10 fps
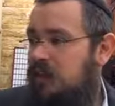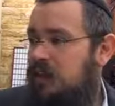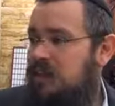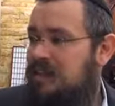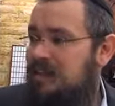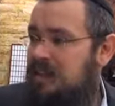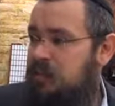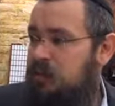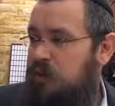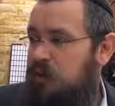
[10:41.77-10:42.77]
is
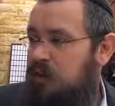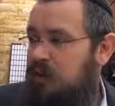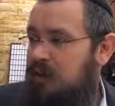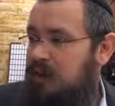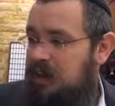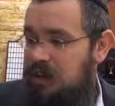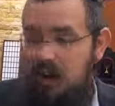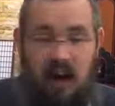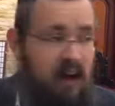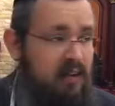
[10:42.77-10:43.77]
deeper in
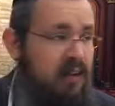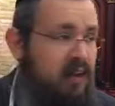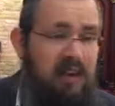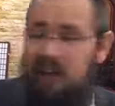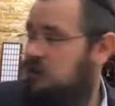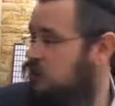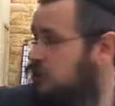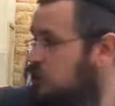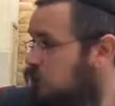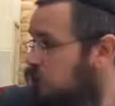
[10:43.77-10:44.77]
God than is the soul,